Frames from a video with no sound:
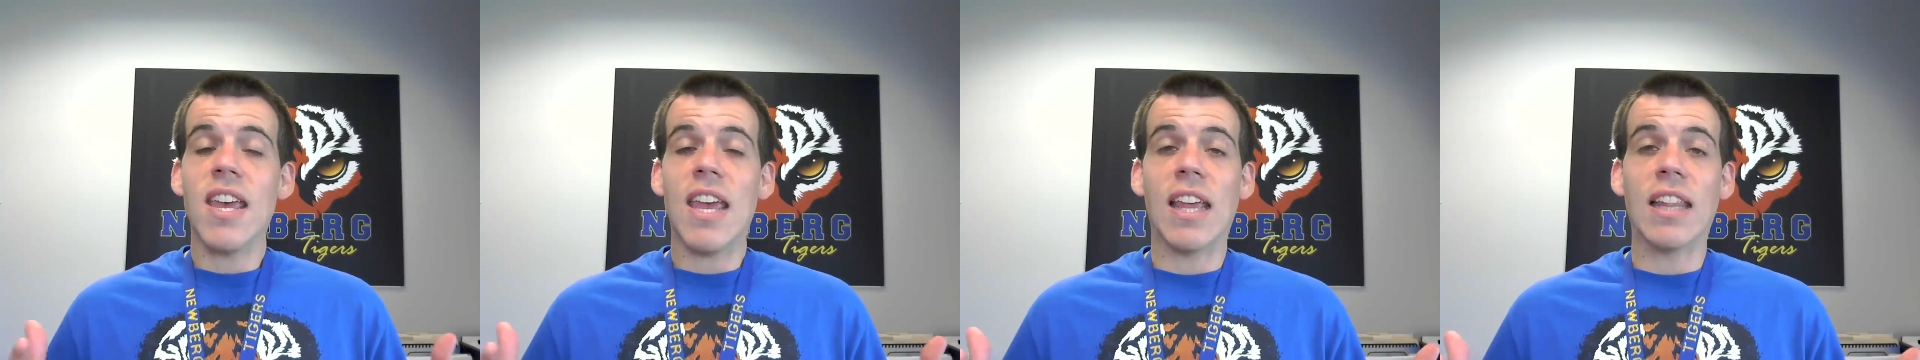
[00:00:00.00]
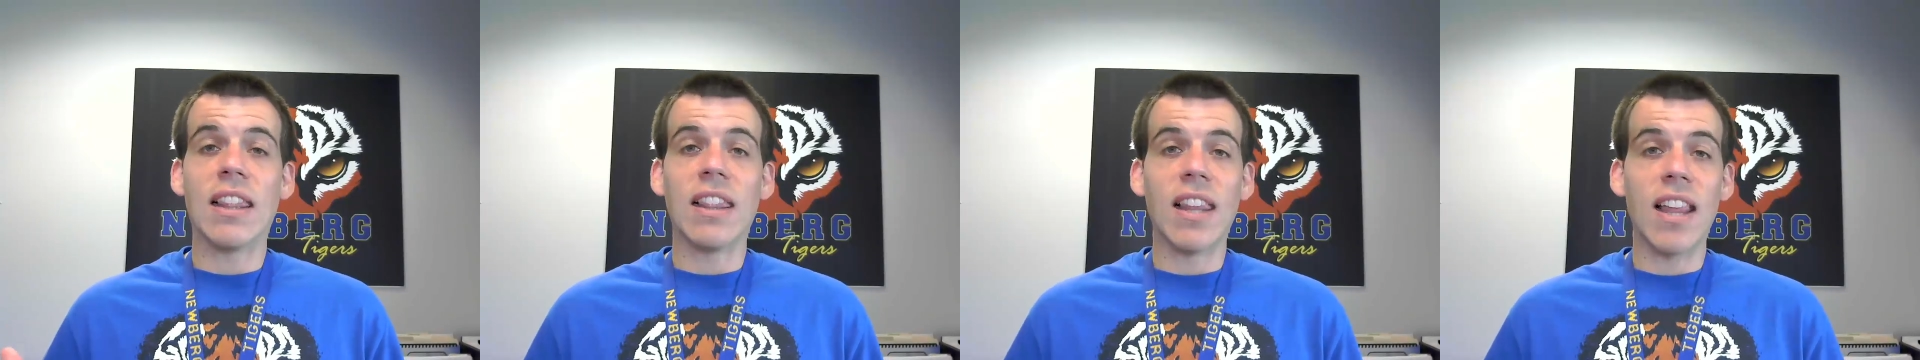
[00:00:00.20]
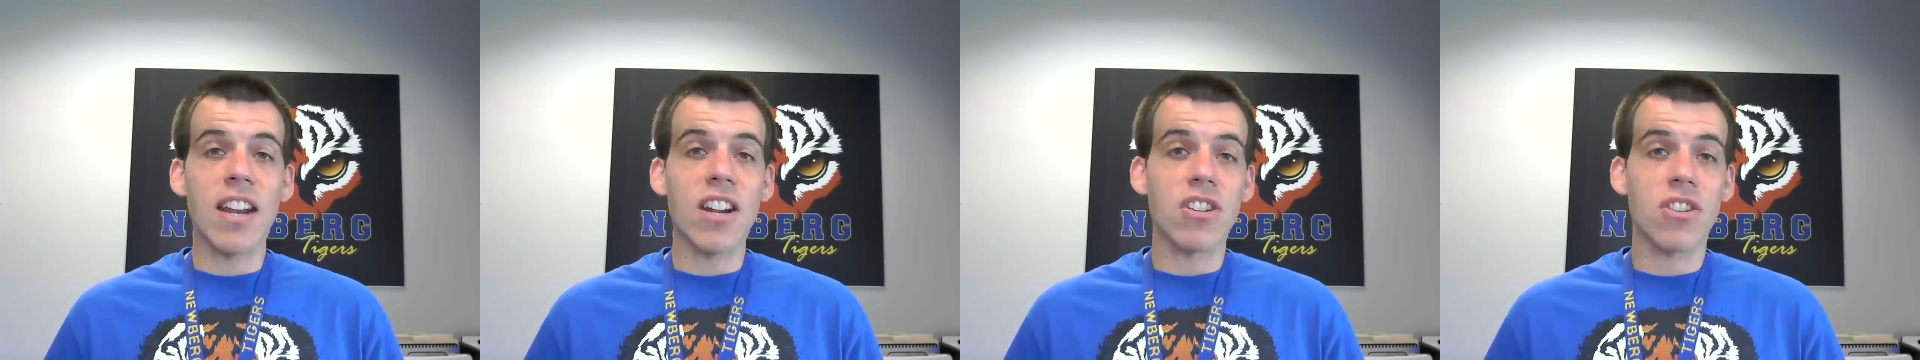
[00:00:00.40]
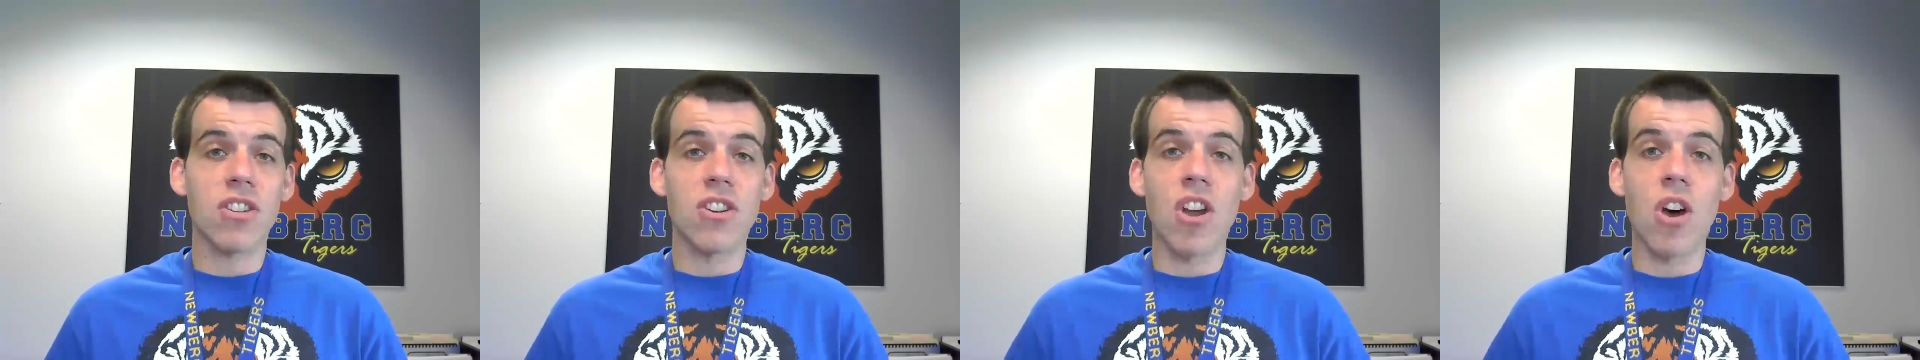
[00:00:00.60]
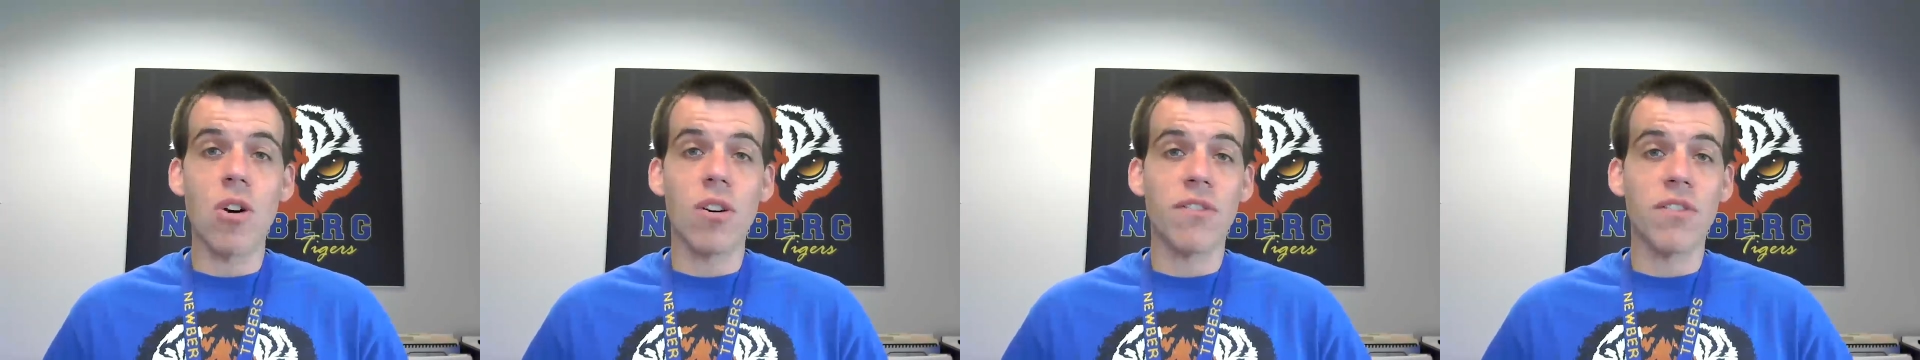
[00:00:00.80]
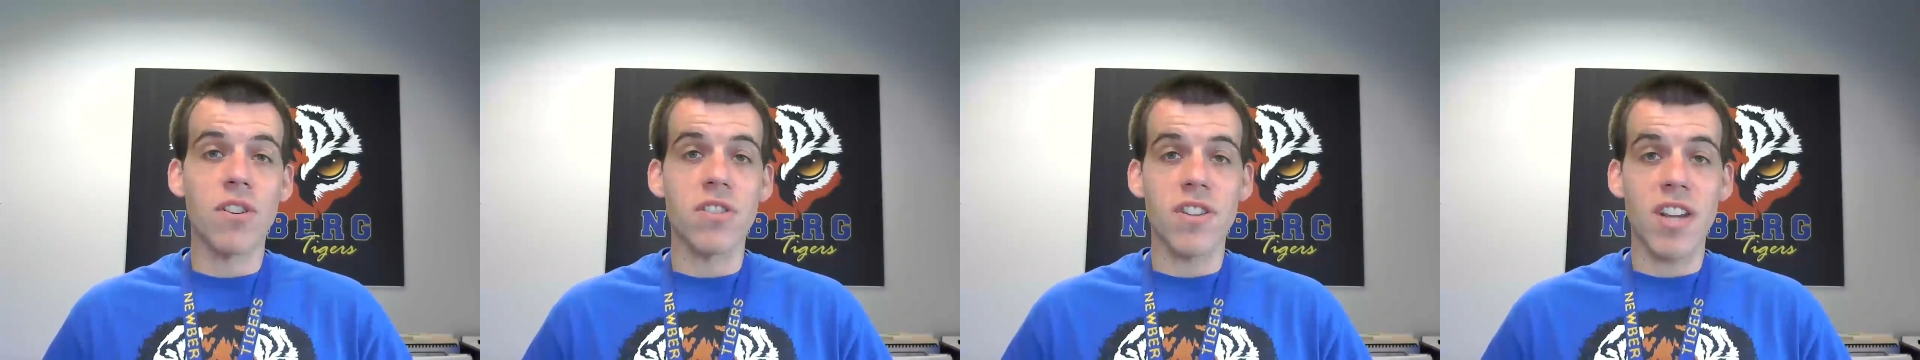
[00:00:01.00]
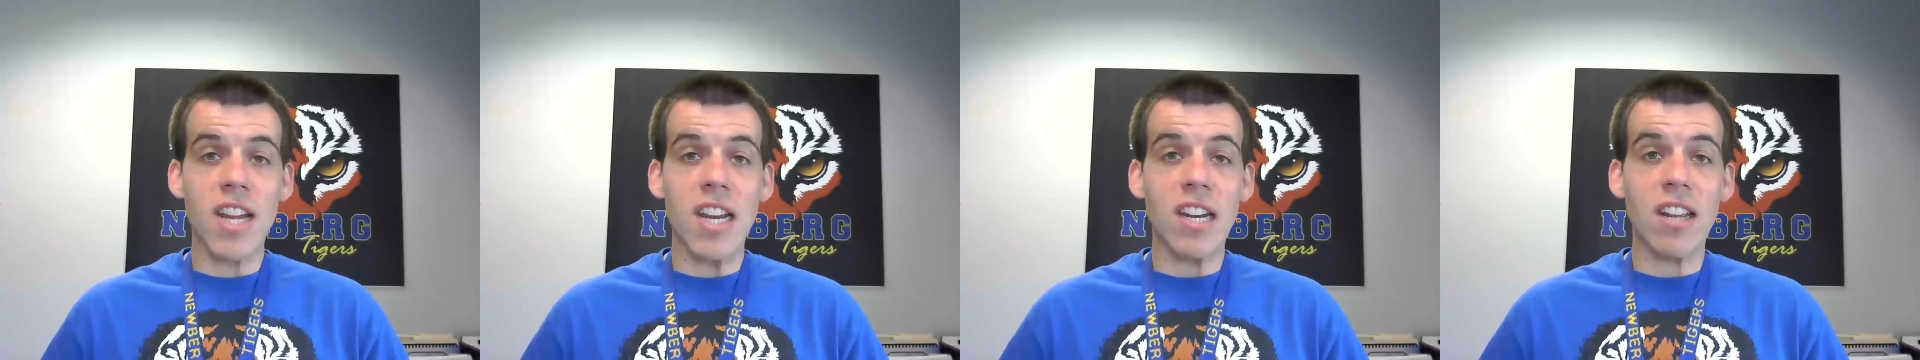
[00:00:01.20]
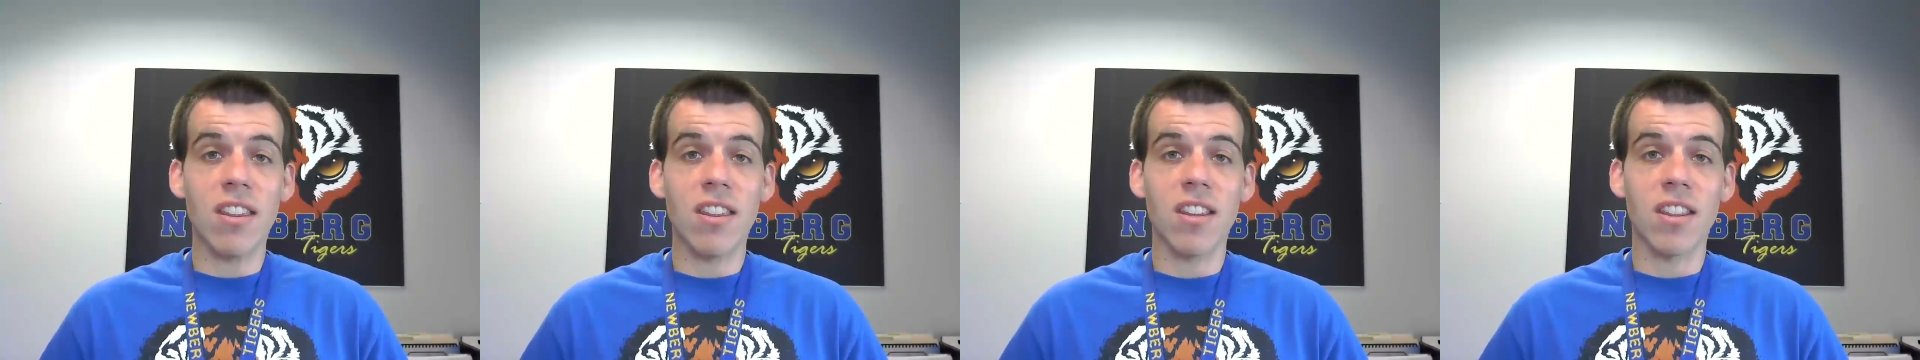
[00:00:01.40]
and let us know if there's
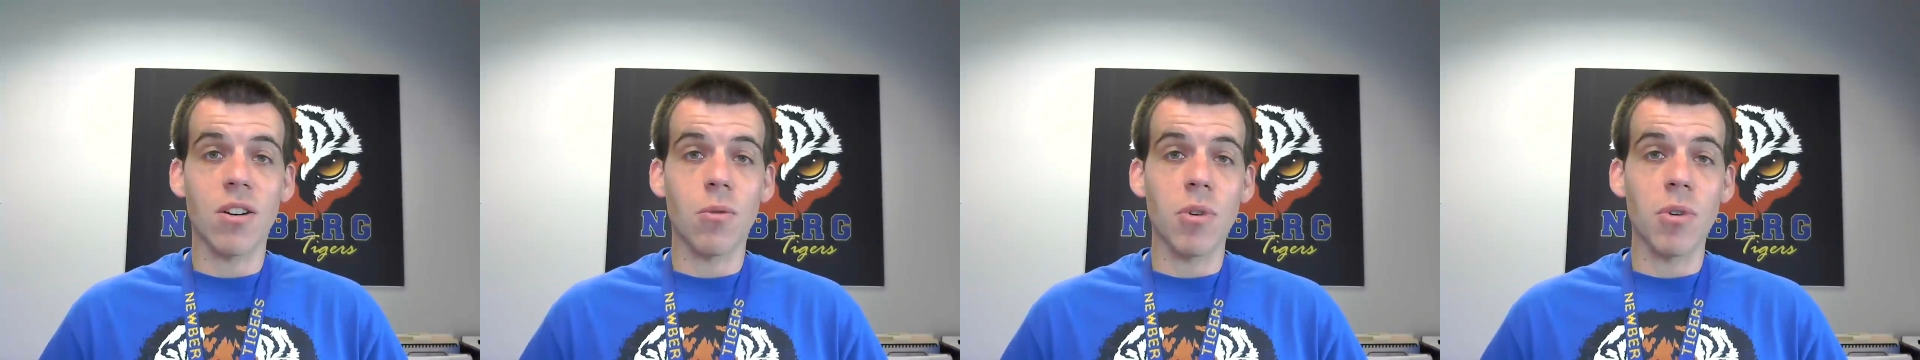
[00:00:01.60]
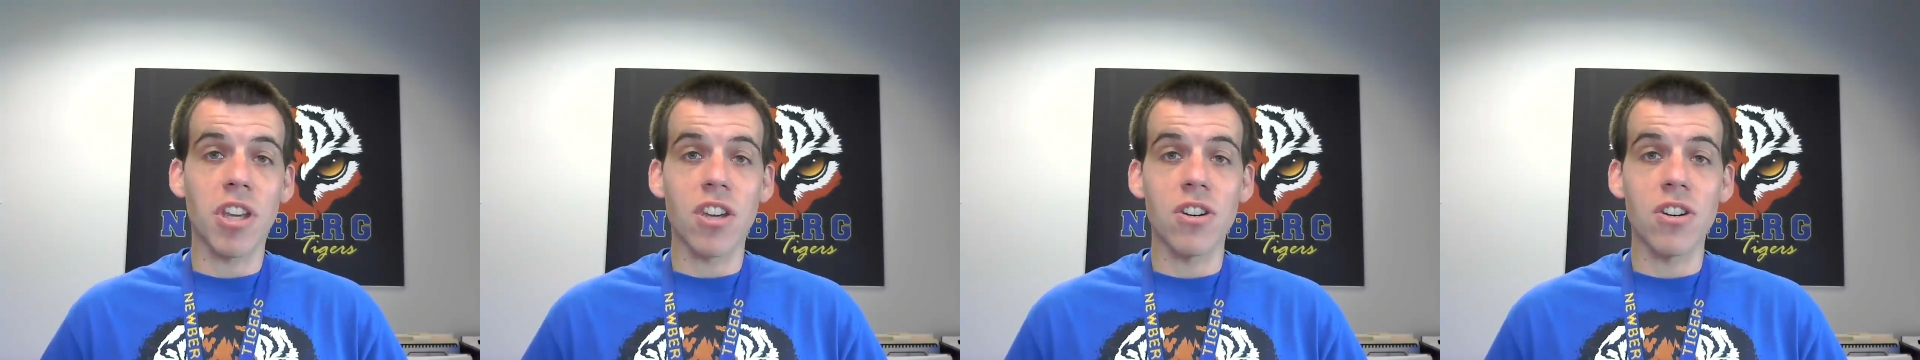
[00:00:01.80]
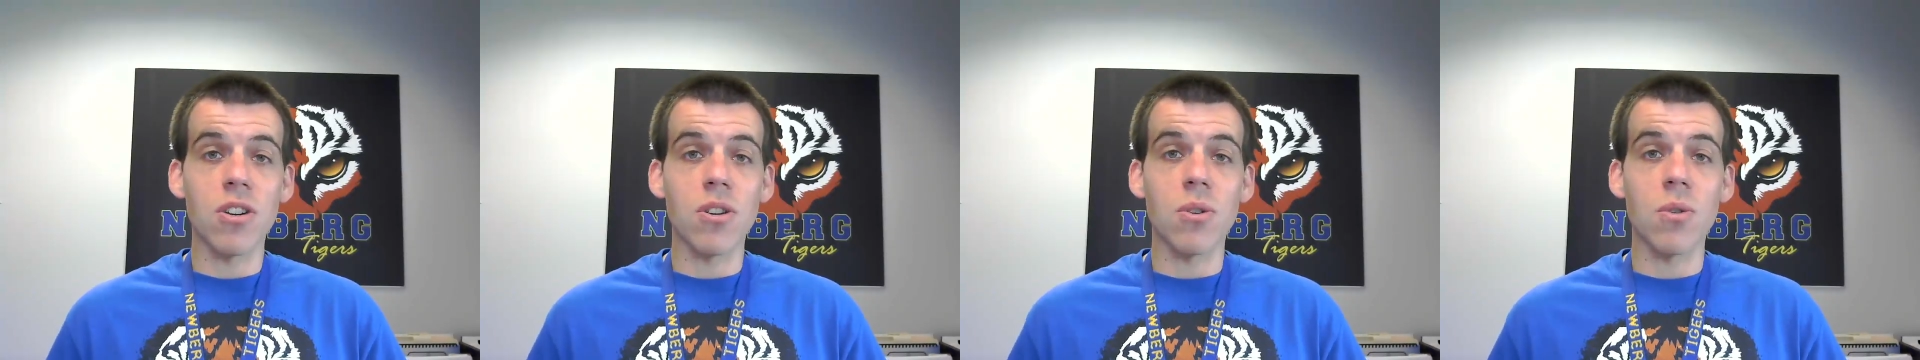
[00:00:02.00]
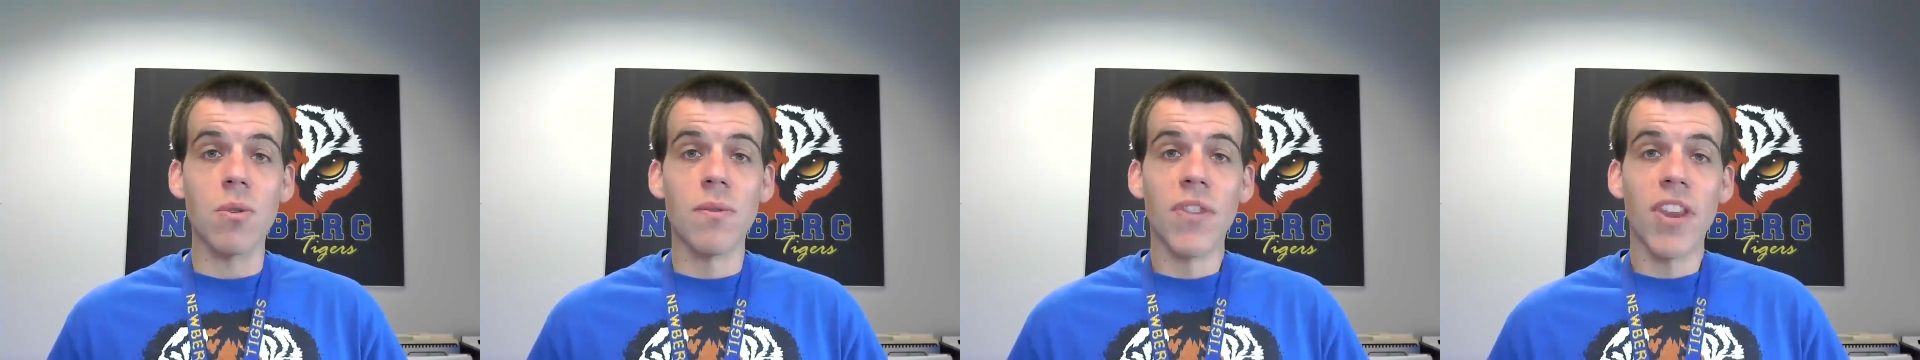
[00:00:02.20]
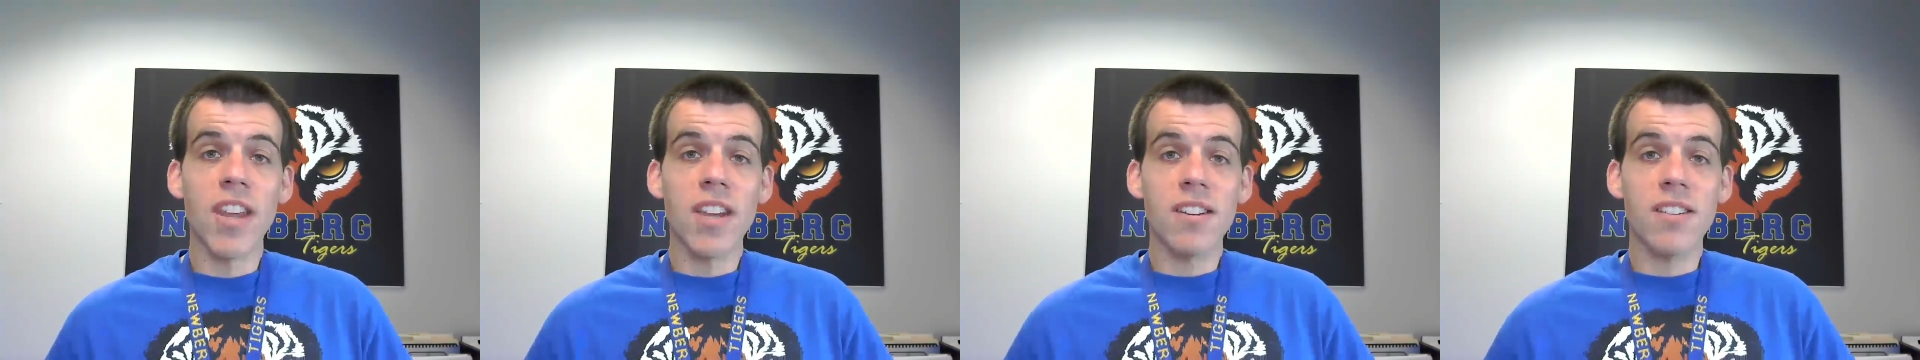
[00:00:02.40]
anything that we can do